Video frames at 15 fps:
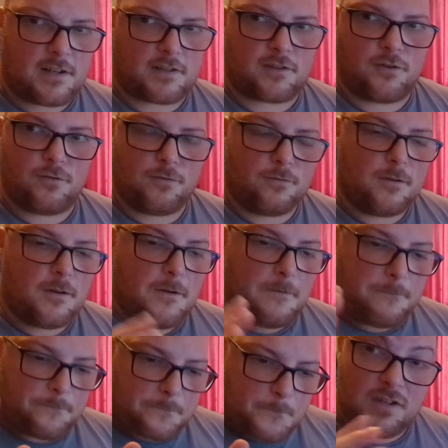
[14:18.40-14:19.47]
not cool.
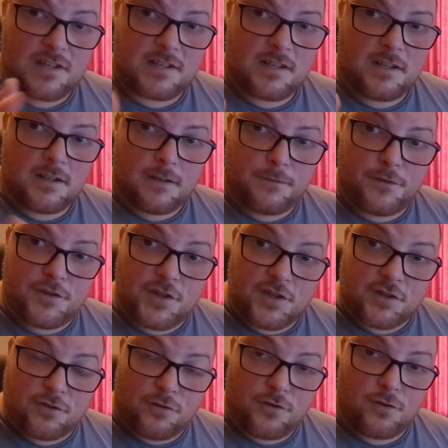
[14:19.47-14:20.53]
Honestly, if you
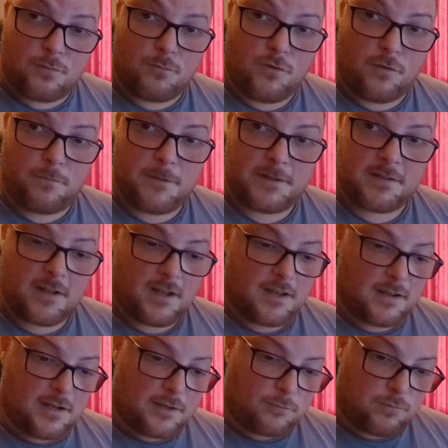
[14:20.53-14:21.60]
just took your movement,
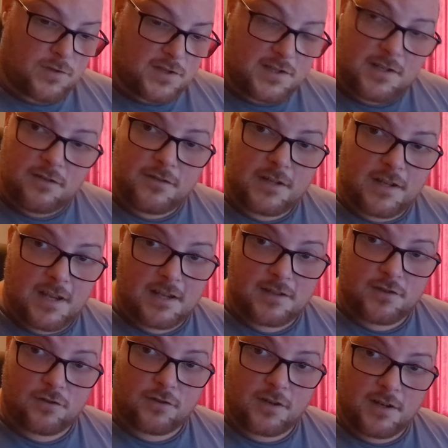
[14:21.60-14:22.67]
it would still
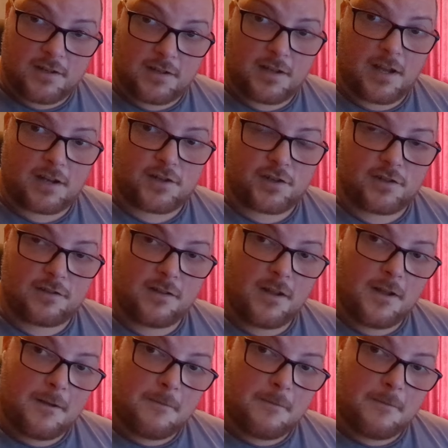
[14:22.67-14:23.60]
negate your cunning action,